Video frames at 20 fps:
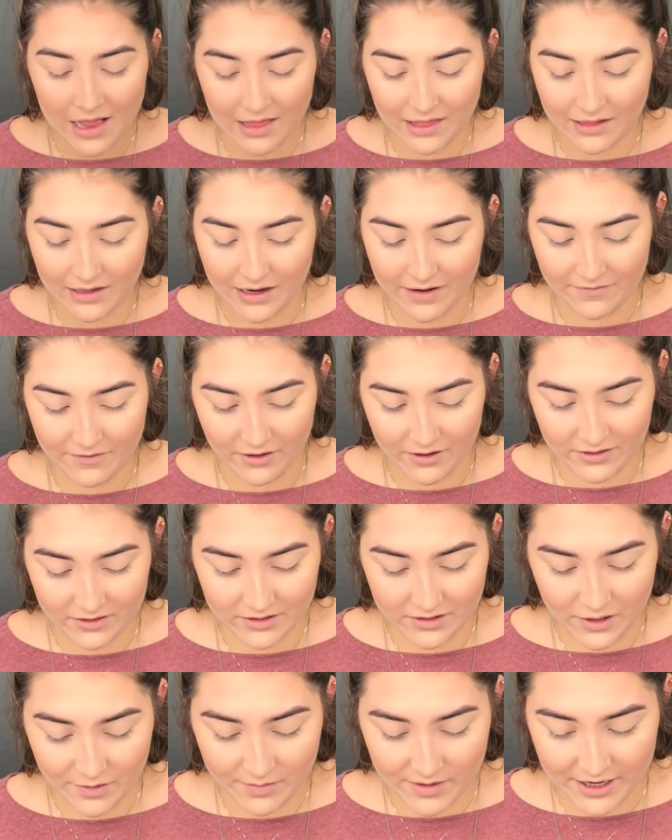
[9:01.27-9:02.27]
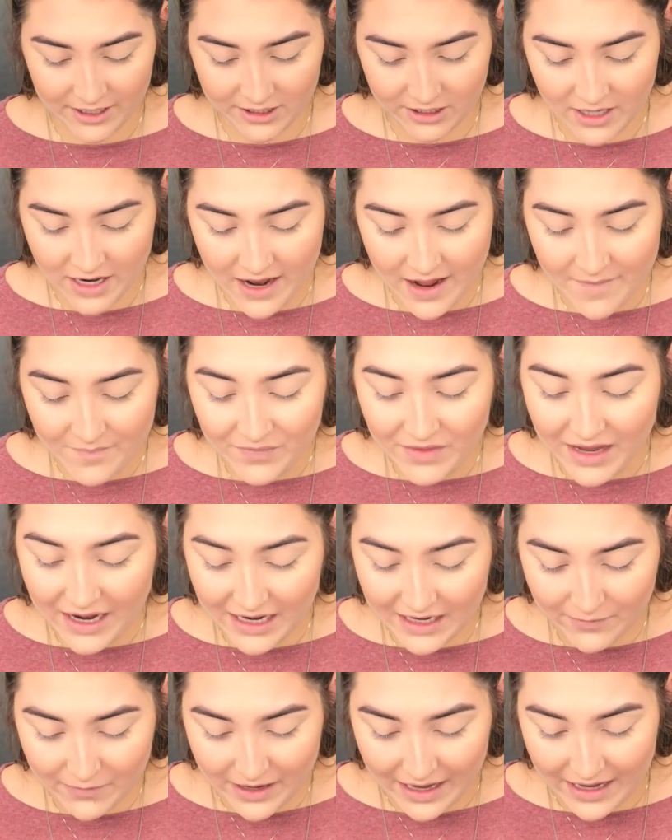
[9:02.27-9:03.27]
love y'all so much.
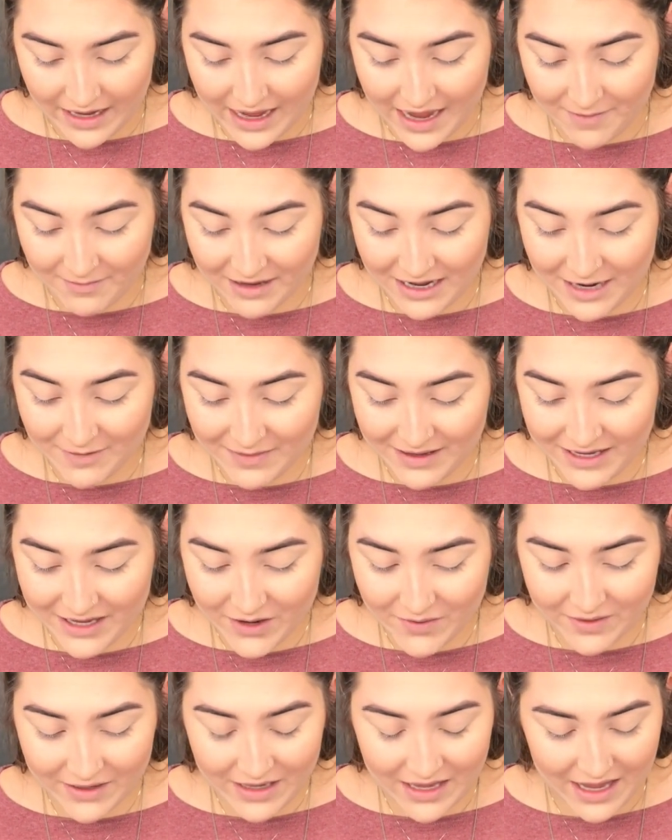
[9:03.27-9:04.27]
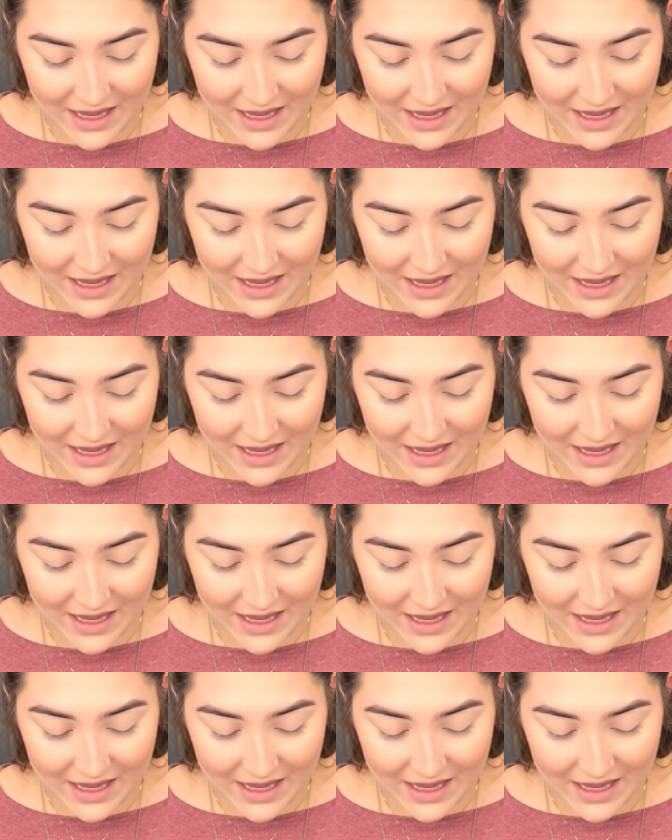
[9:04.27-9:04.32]
Anyway, I'm going to be going